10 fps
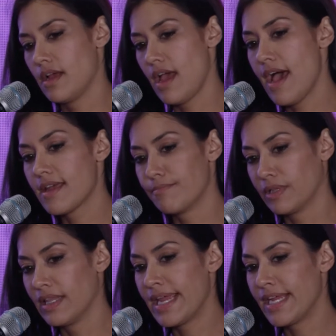had
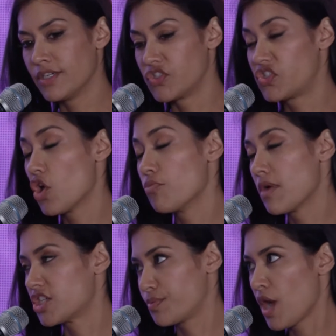played so
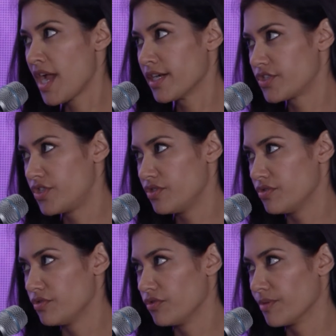much prior
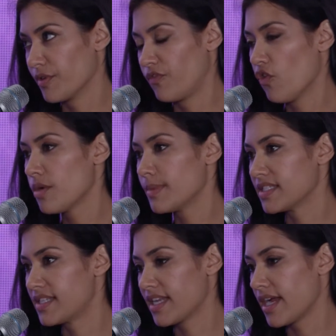to the
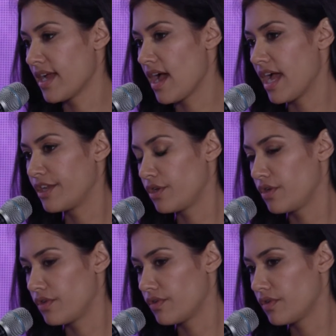performance that I
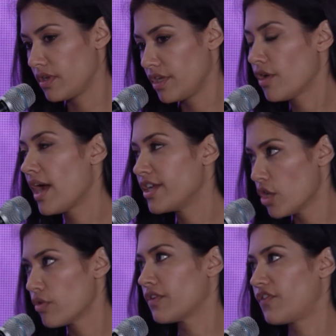
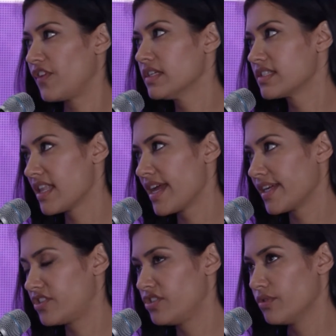know what it feels
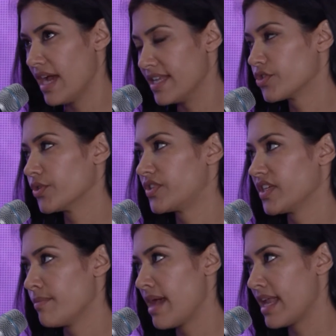like to enter a
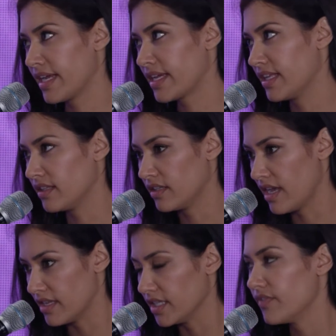cinematic
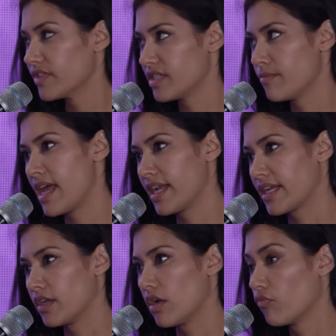and leave a
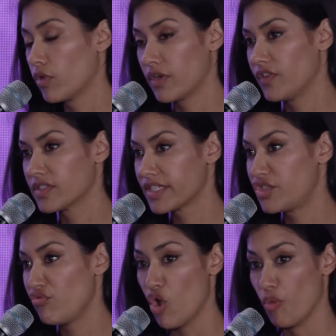cinematic, and what it feels like
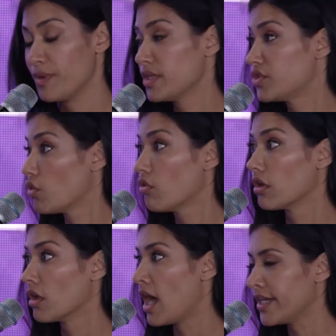to open a
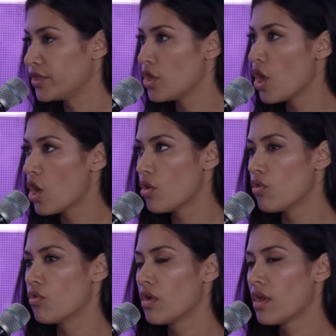door. I
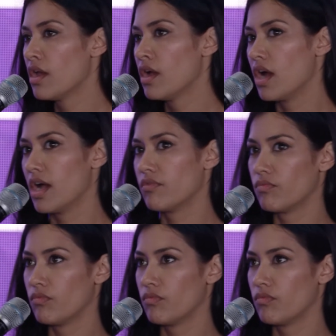know I